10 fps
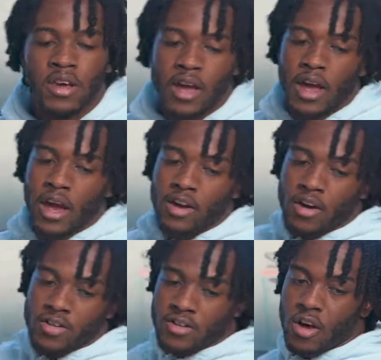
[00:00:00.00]
And
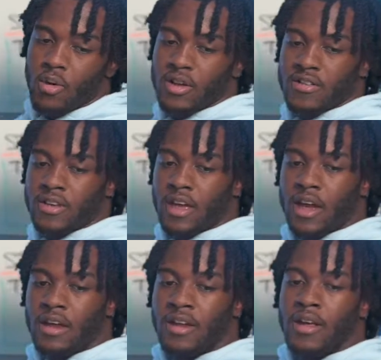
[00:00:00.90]
also, once
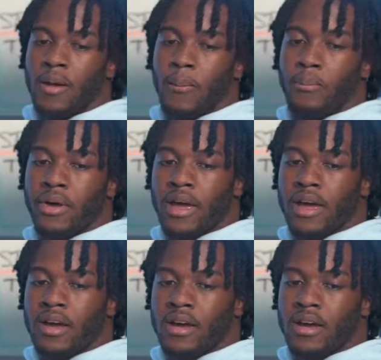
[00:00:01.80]
again, big